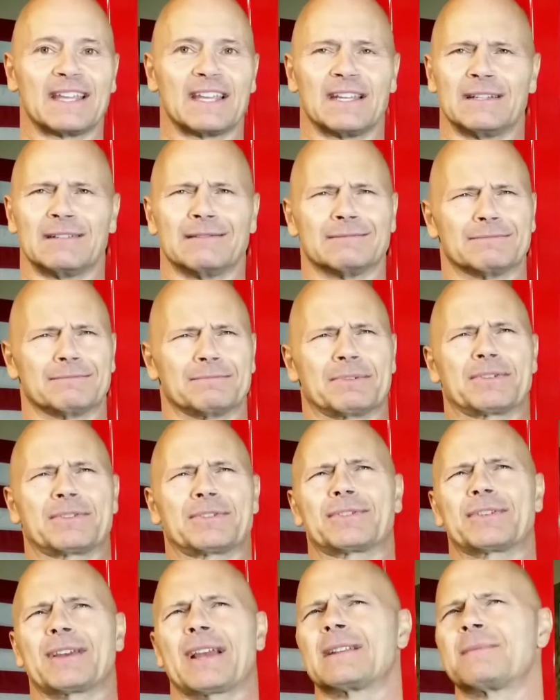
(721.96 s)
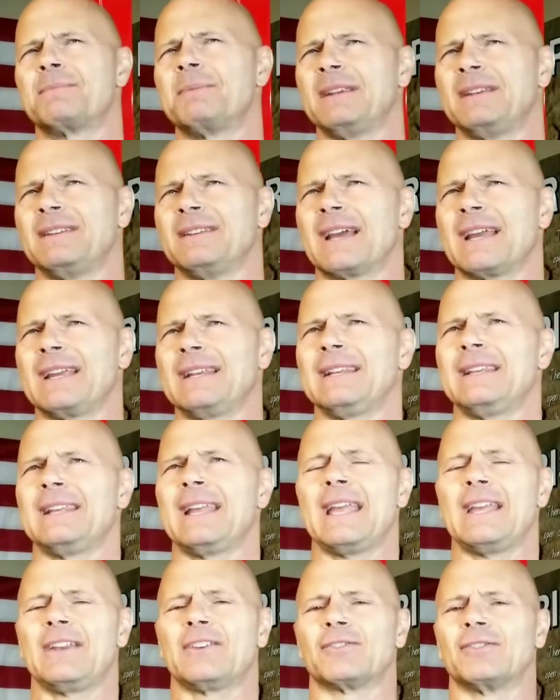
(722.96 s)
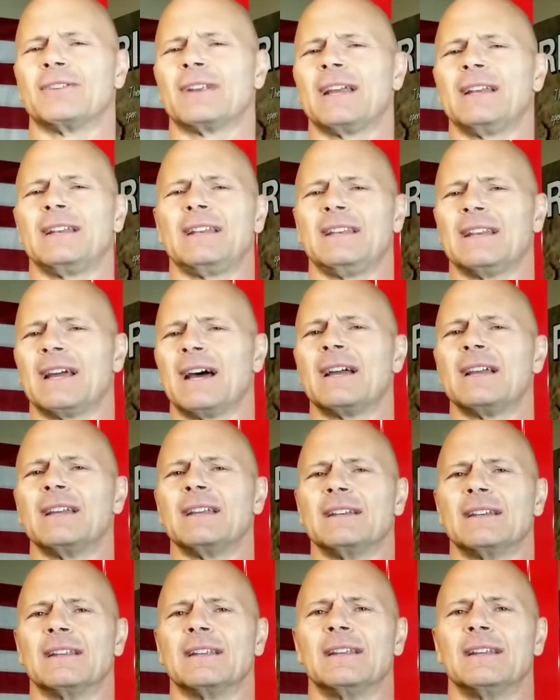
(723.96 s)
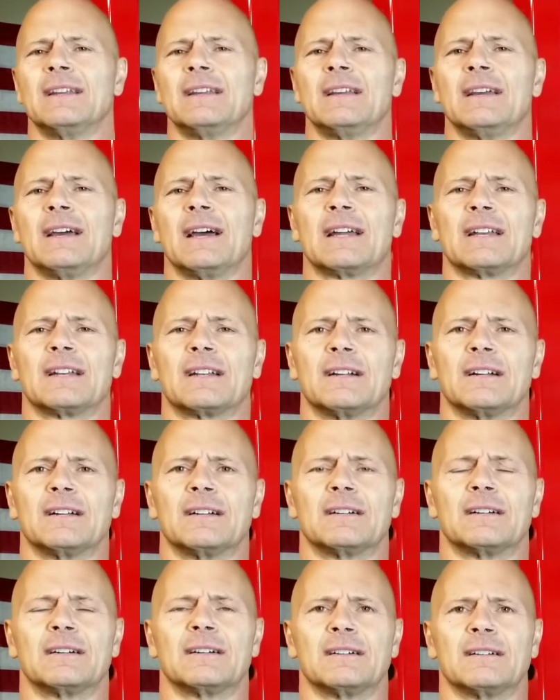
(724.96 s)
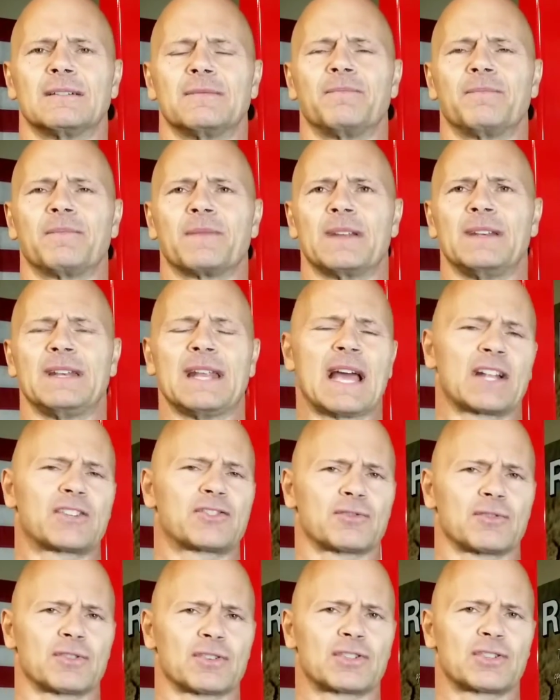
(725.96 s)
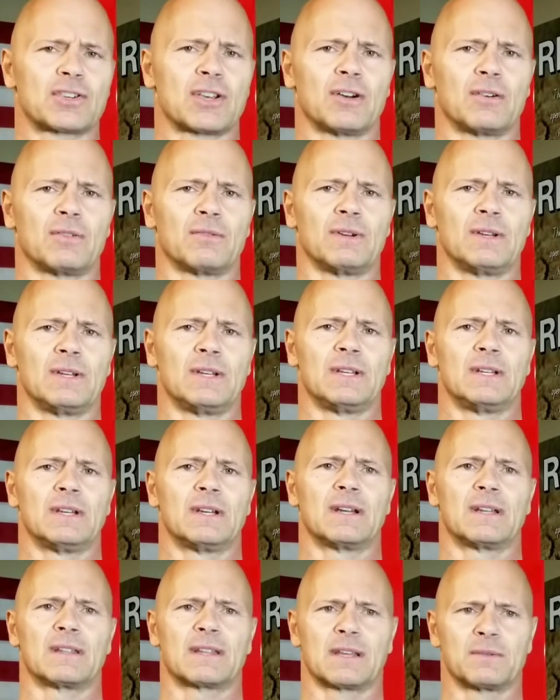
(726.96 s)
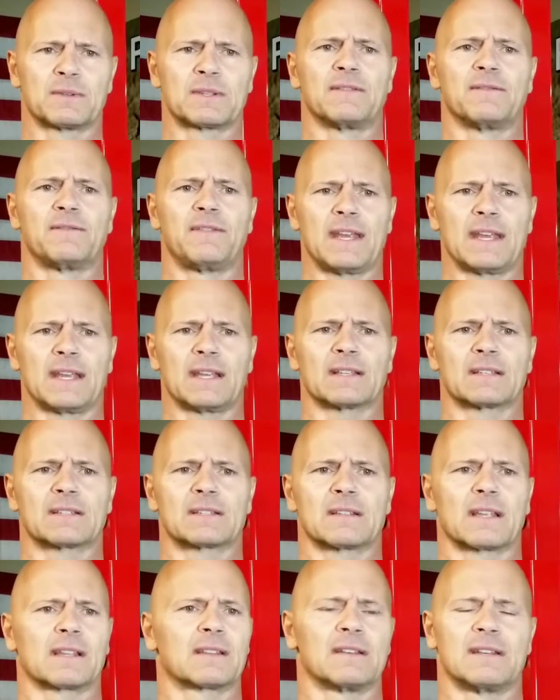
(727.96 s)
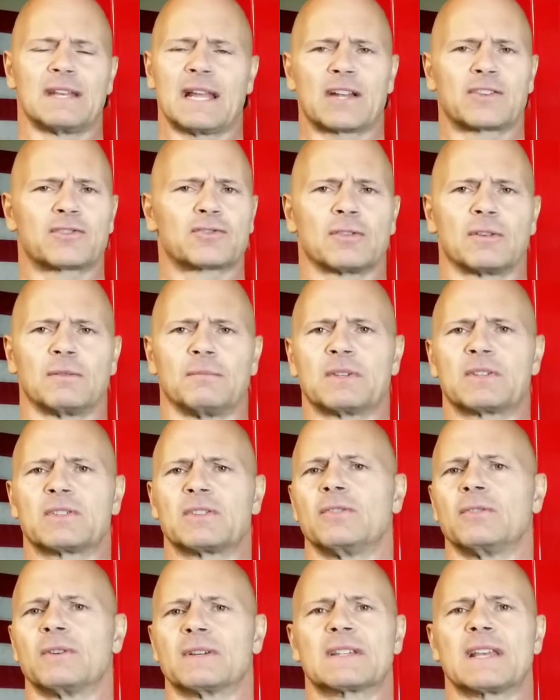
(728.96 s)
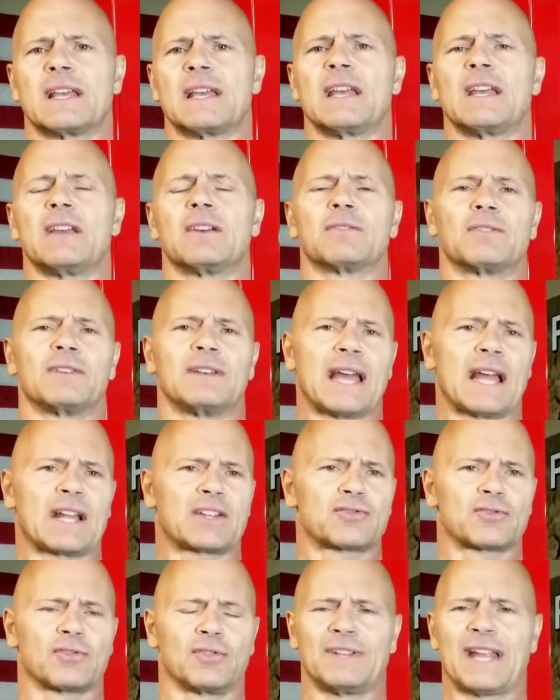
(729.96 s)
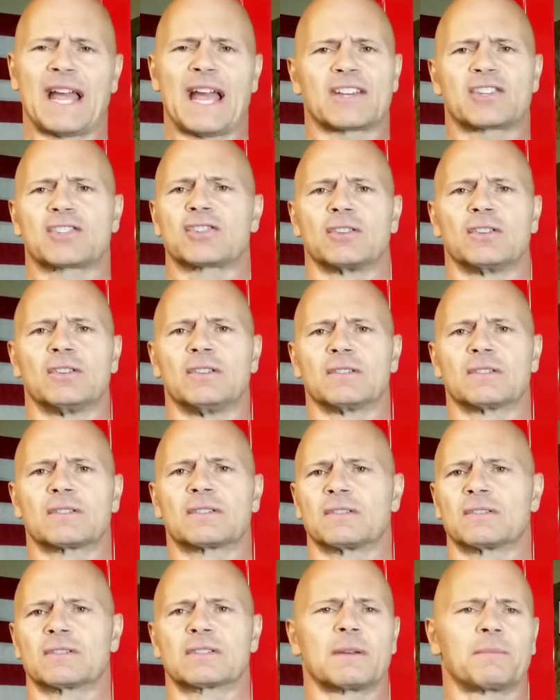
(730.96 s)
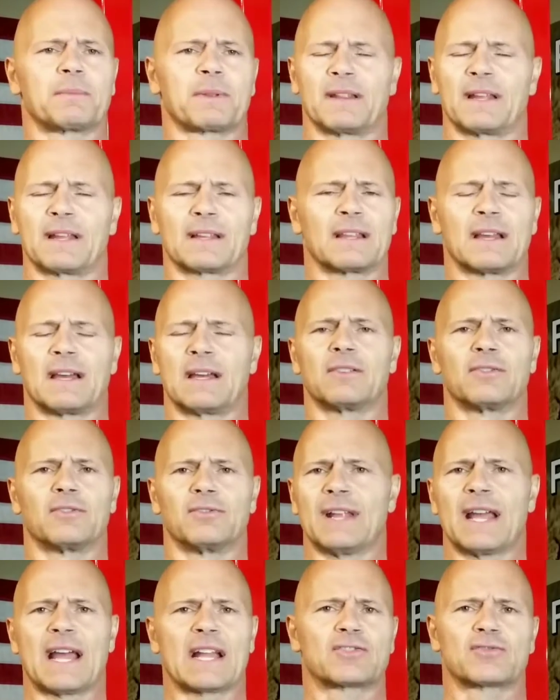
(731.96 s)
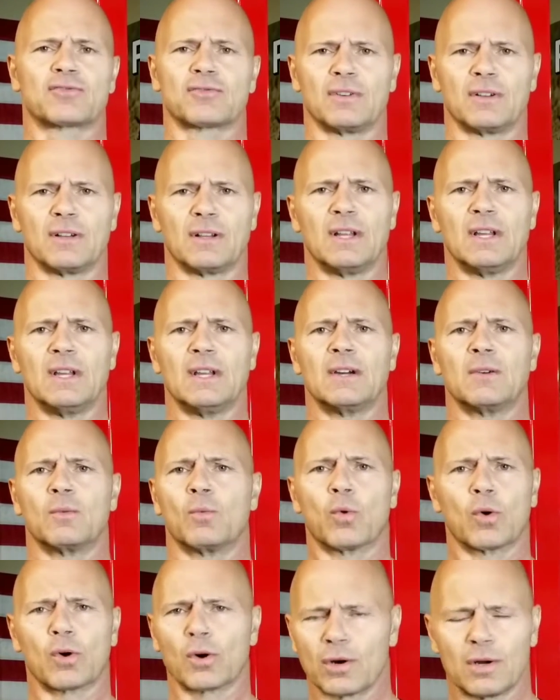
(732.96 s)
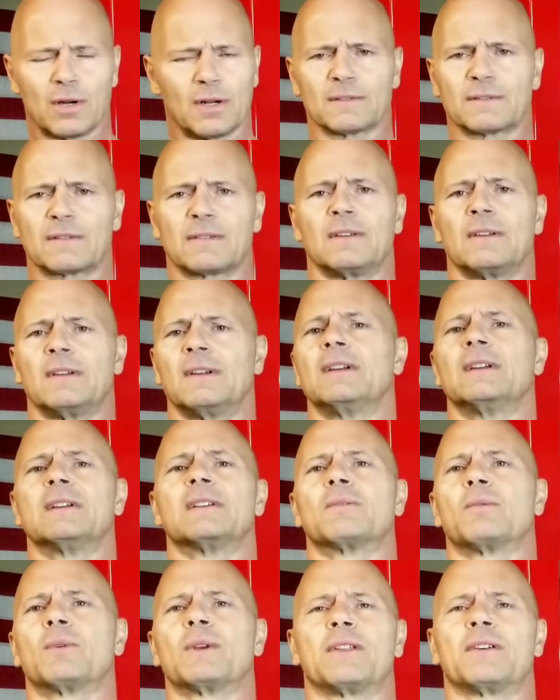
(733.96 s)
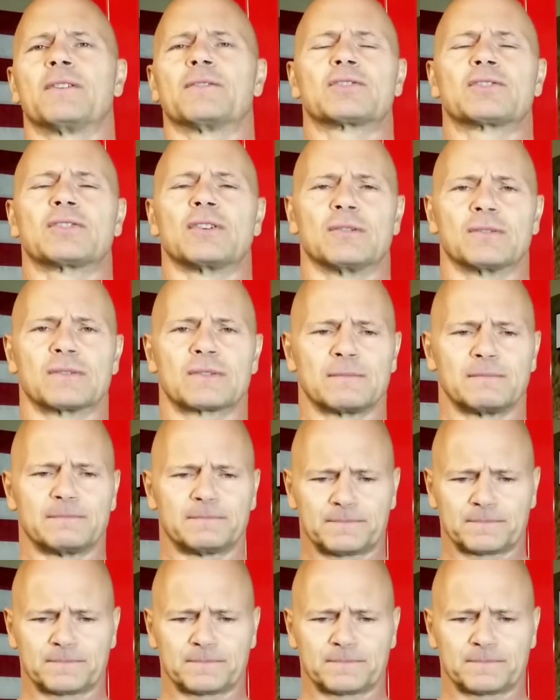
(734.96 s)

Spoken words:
in, had to be 98 or 99, at a natural show. I think it was in Vegas, like the Natural Mr. USA or the Natural Nationals or something like that, or Natural World, one of those shows,